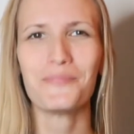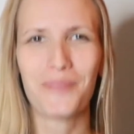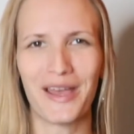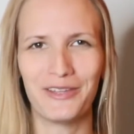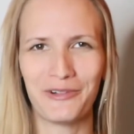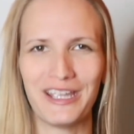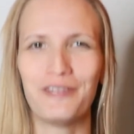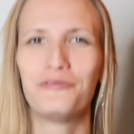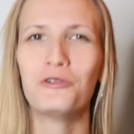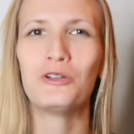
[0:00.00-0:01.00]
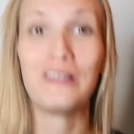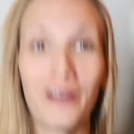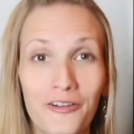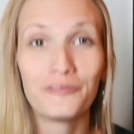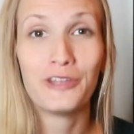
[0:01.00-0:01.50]
By the way, if you
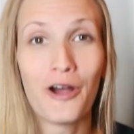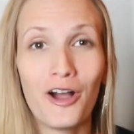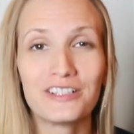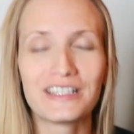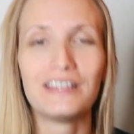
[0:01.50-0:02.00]
love dogs